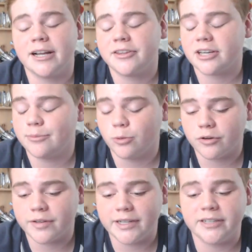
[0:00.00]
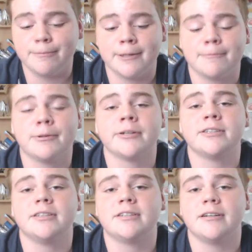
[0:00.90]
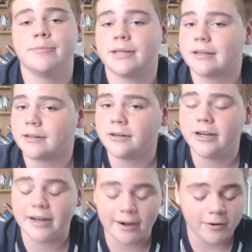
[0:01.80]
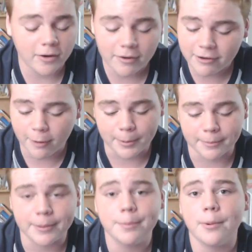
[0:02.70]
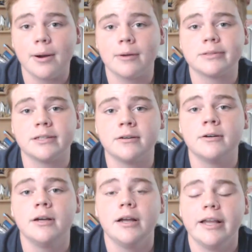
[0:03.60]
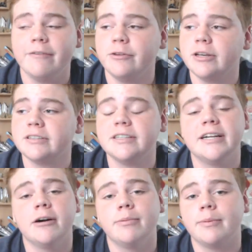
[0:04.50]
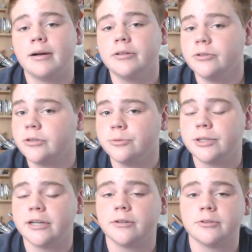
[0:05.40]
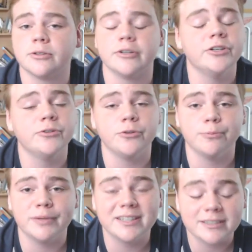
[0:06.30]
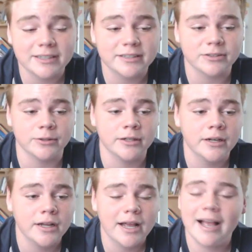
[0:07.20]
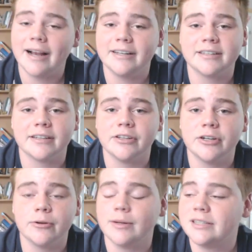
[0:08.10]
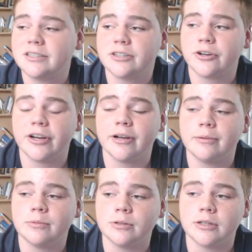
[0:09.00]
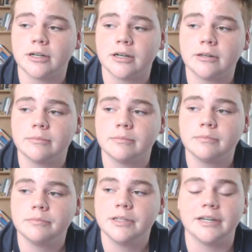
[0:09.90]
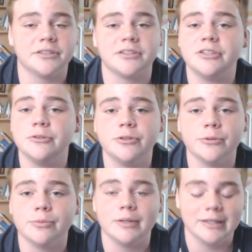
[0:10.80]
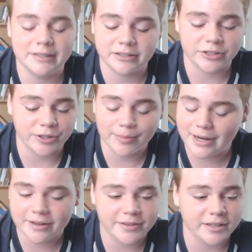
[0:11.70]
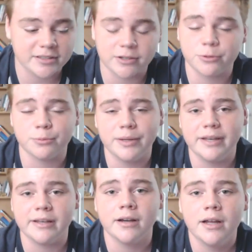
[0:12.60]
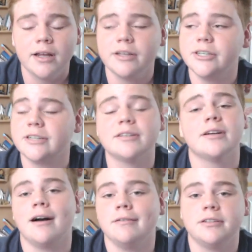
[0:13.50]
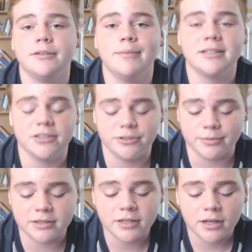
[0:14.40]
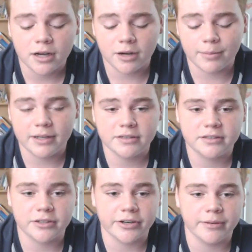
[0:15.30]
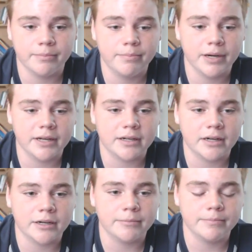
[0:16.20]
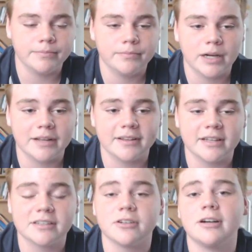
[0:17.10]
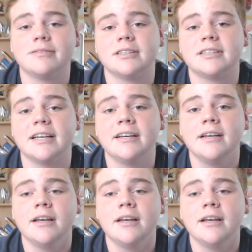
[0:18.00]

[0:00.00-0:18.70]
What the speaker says: I think I'm more of an independent person instead of being in a clan. I love helping people out, though. If you guys need help about YouTube channels or YouTube business or anything, you know, Instagram or, yeah, just YouTube, Instagram, anything, social media, you can obviously message me on my Instagram. But I think that's all I have to say.